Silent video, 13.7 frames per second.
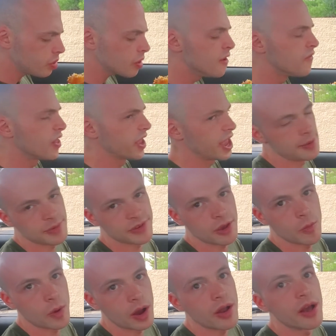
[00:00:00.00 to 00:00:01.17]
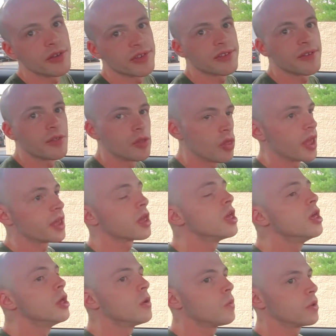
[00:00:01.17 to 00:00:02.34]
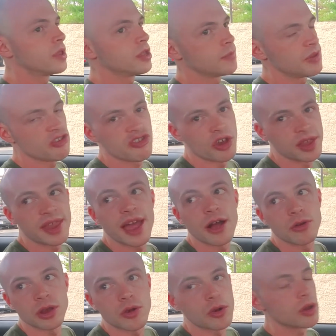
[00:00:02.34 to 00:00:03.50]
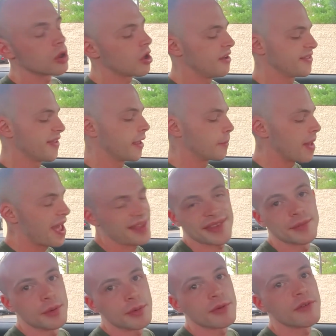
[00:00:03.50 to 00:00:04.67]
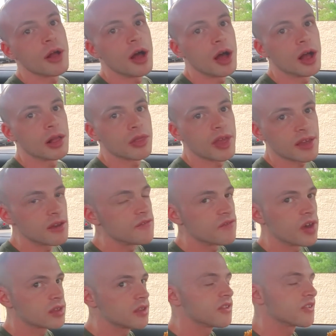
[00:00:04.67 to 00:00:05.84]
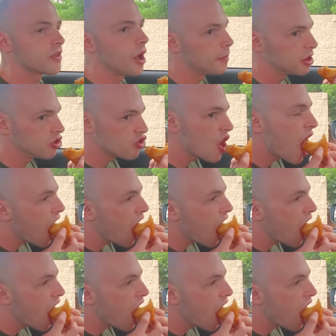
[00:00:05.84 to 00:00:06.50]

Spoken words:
of, like, Amazon warehouses and the, like, would need to be shut down in order to cause, like, maximum, like, effect and stoppage.